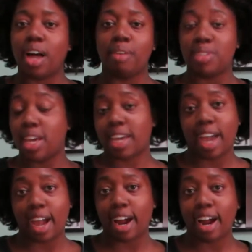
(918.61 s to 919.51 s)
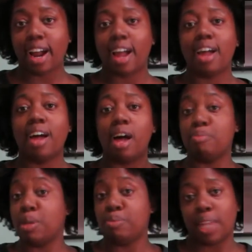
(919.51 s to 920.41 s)
Take care,
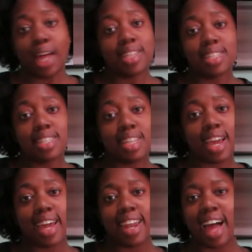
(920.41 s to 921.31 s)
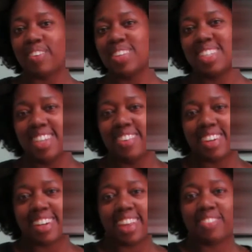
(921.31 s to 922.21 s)
be blessed, and I will see you in
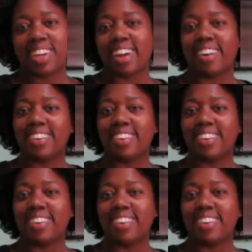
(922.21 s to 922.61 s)
another video.